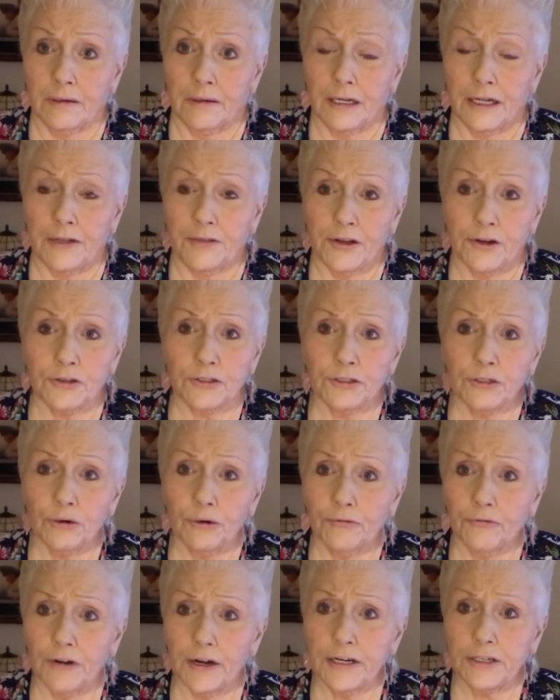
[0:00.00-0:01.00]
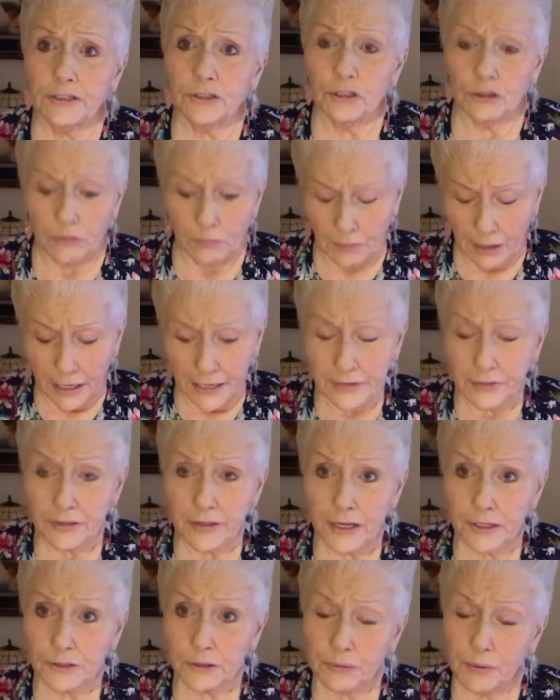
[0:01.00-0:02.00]
And they're so afraid of Joe Biden,
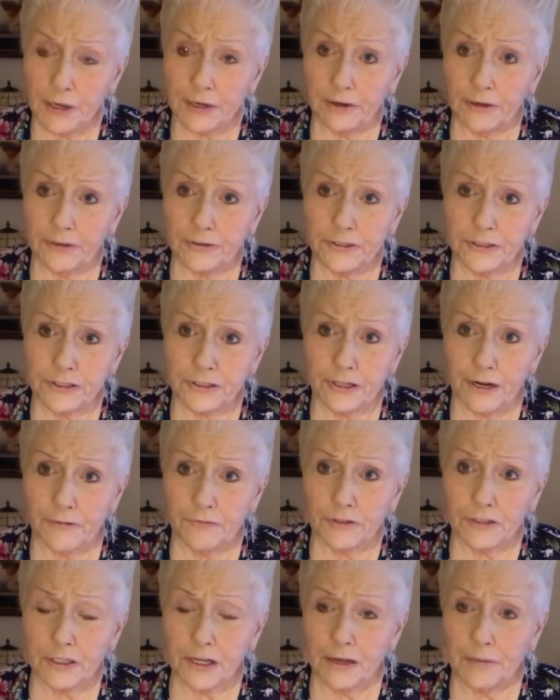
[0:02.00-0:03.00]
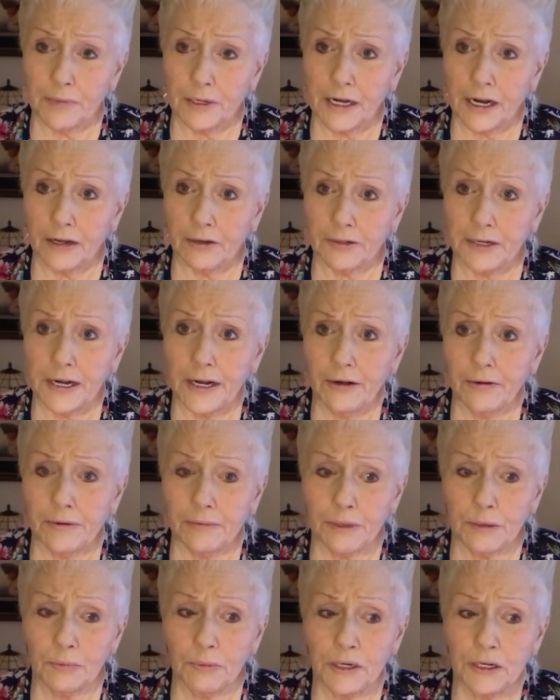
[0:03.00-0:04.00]
that's why all this stuff is coming out now. I
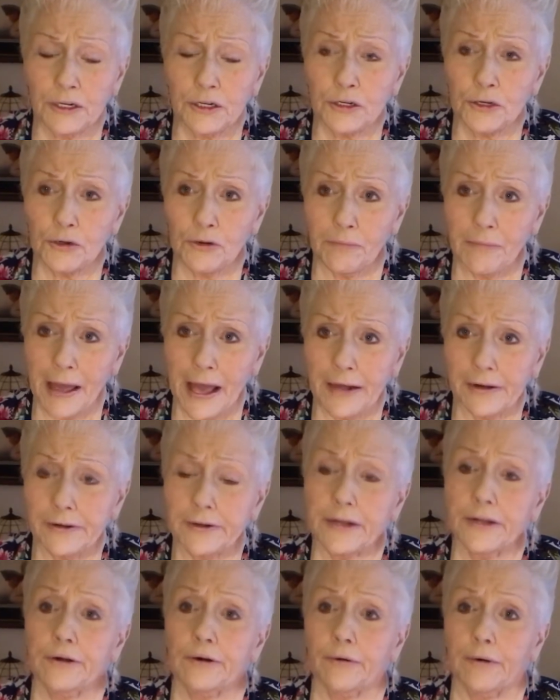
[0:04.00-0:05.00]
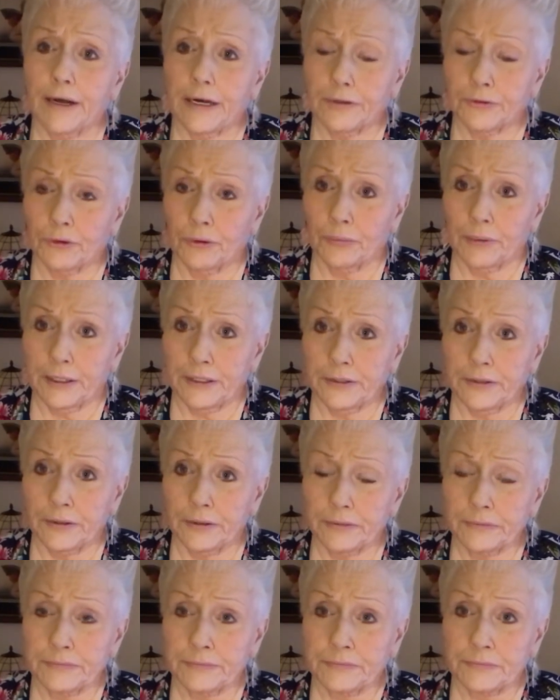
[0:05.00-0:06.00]
mean, when did humanity go out the
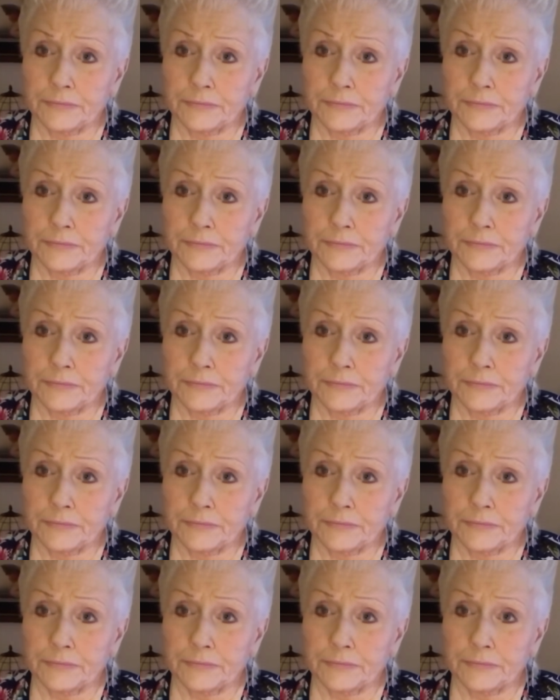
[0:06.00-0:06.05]
window?